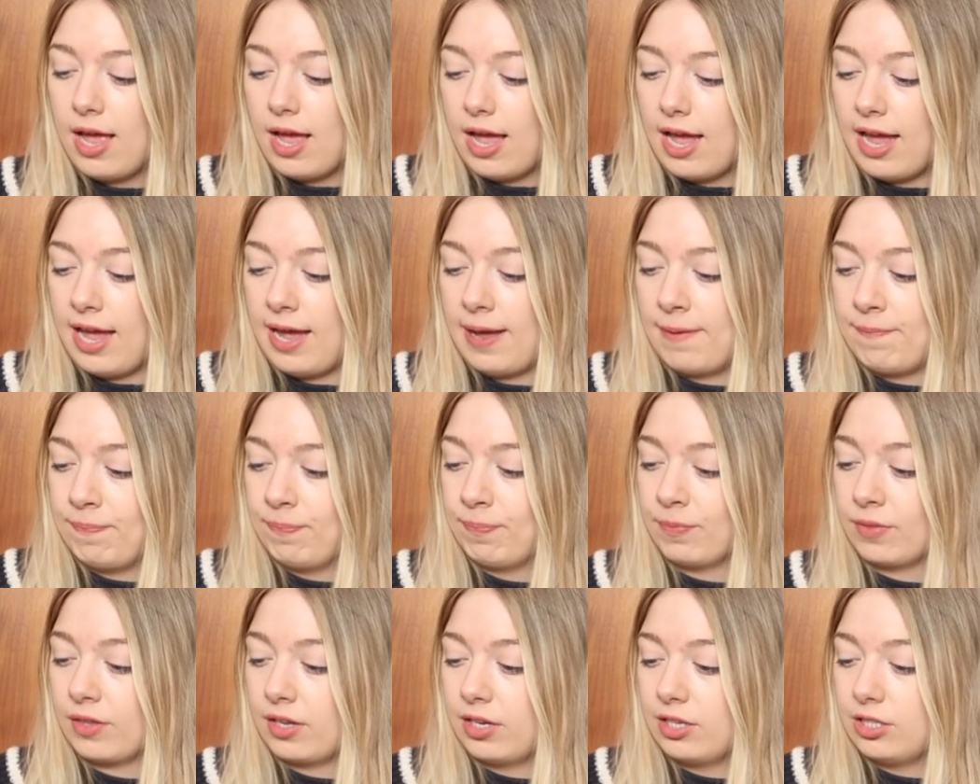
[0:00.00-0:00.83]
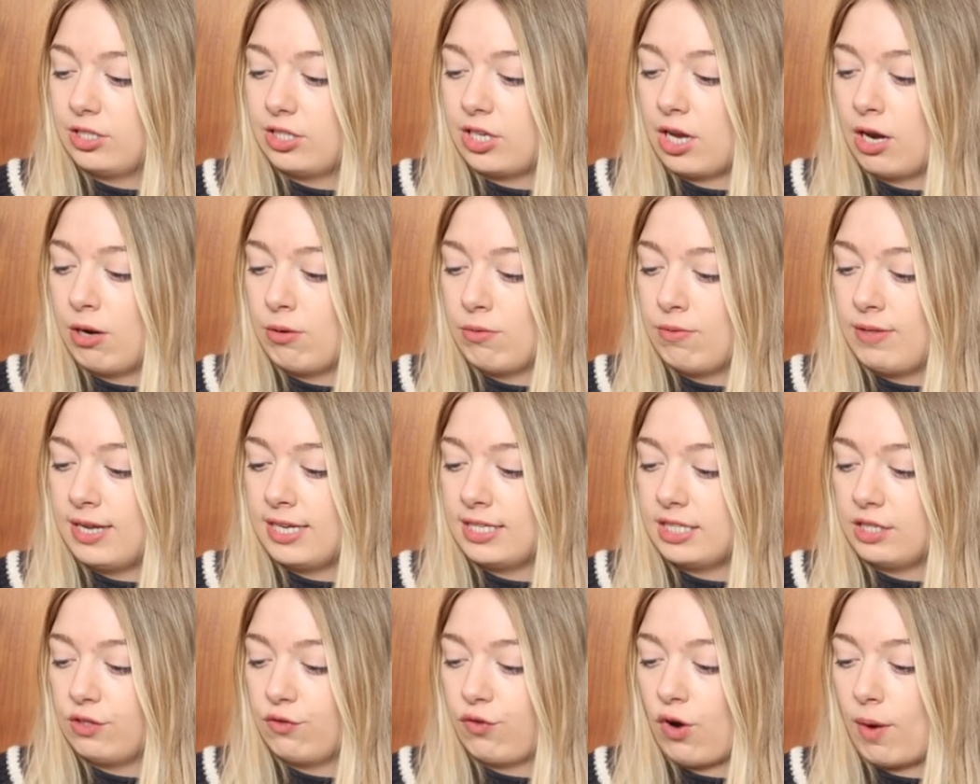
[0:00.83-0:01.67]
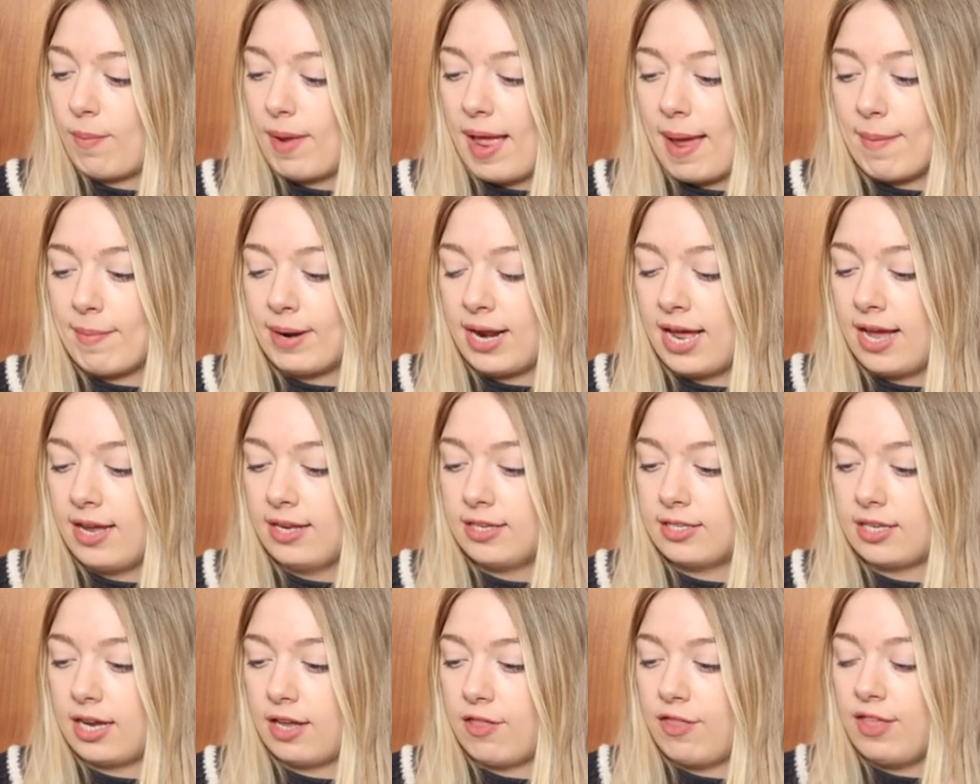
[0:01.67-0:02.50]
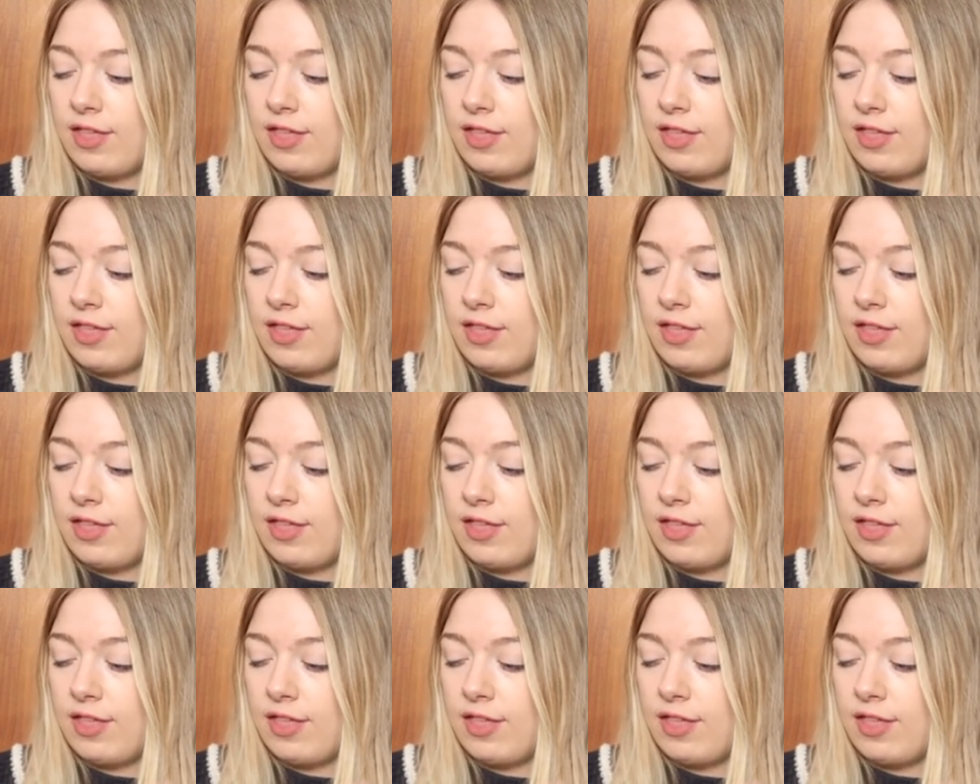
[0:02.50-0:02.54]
So this is from M&S. I